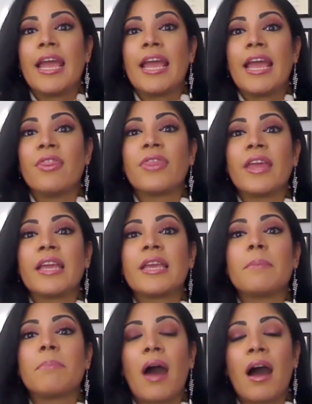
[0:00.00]
in
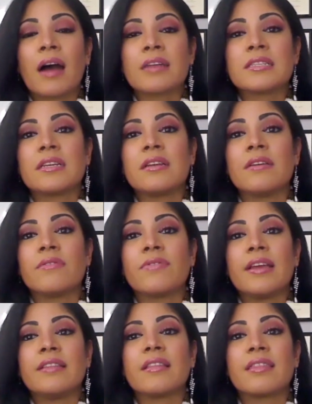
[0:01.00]
thinking positive
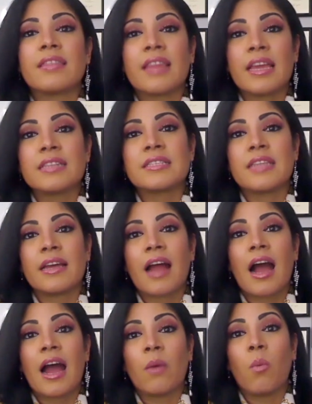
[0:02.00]
in the things
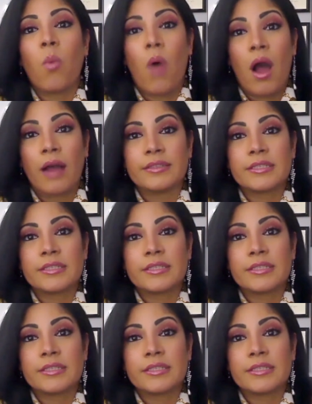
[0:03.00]
that I want.